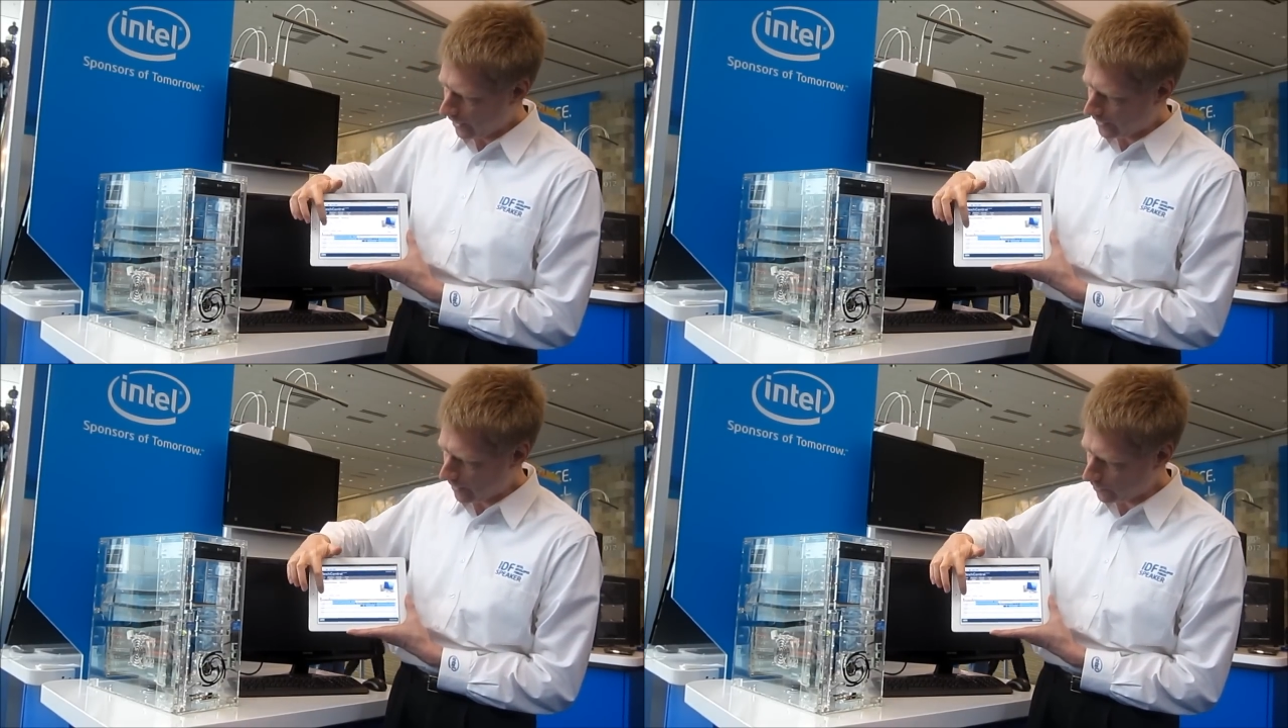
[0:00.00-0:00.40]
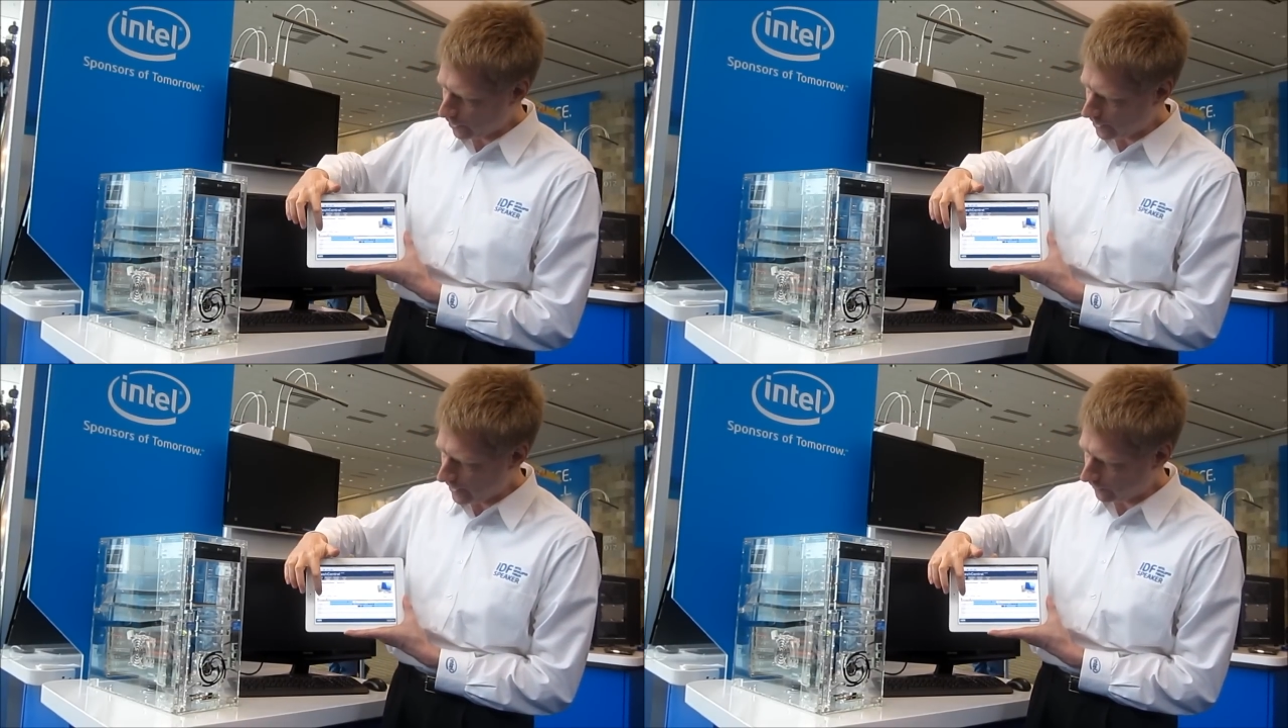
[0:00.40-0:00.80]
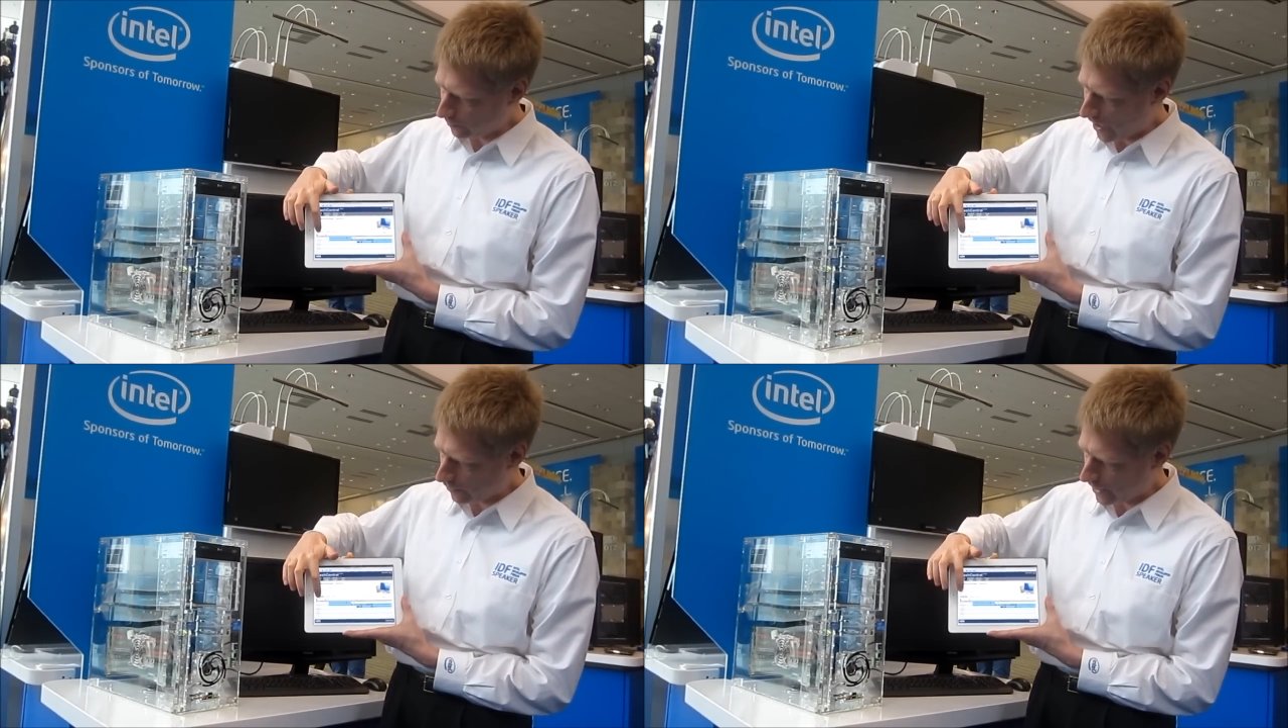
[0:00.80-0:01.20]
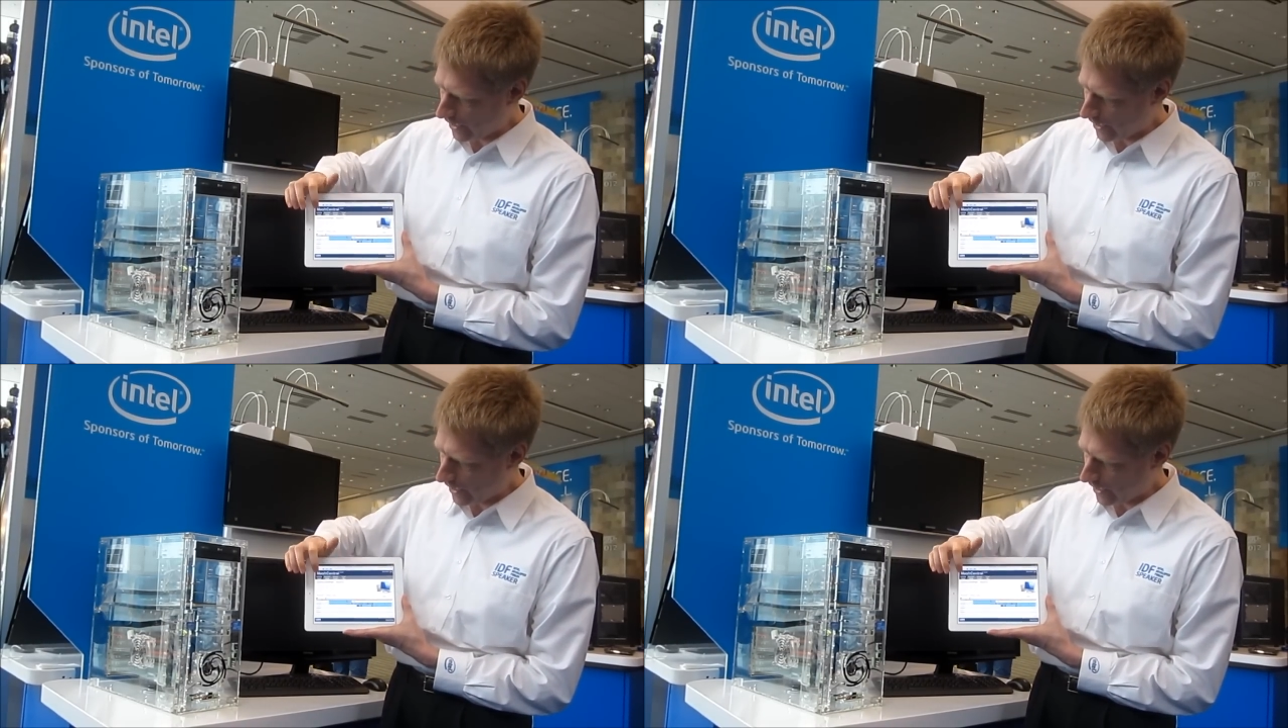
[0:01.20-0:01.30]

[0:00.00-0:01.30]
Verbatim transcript: And I'm gonna hit the power